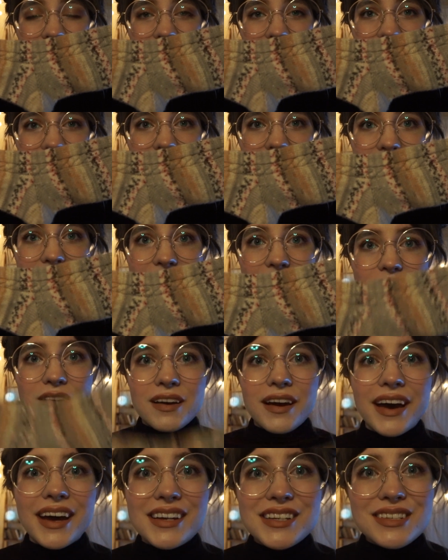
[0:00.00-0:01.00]

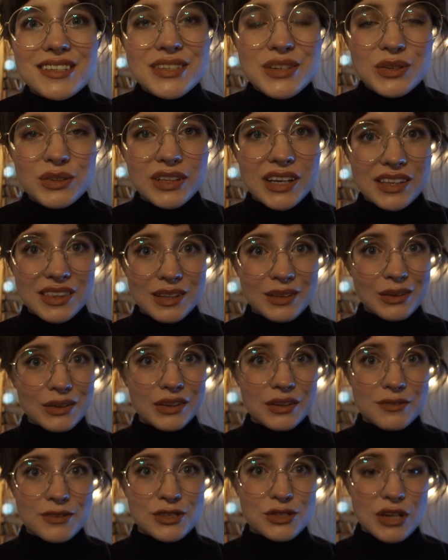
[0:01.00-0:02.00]
I just don't like the look
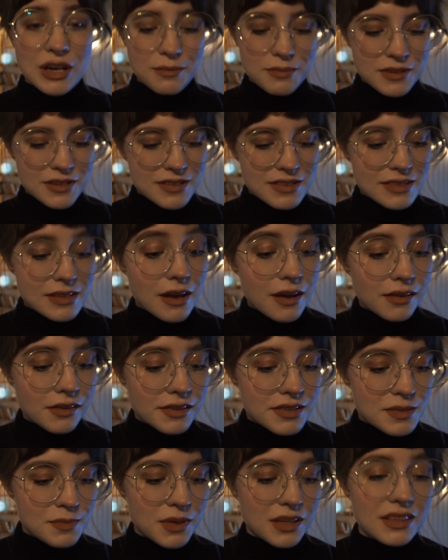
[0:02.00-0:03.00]
of striped
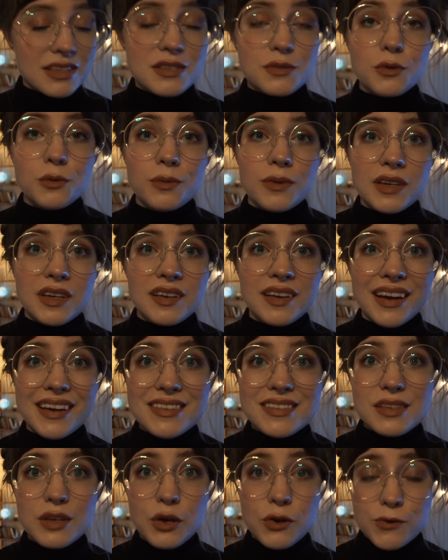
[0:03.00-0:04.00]
socks, but these will be
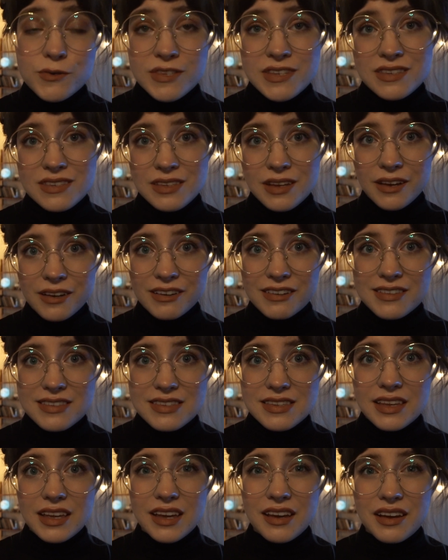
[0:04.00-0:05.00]
nice cozy socks.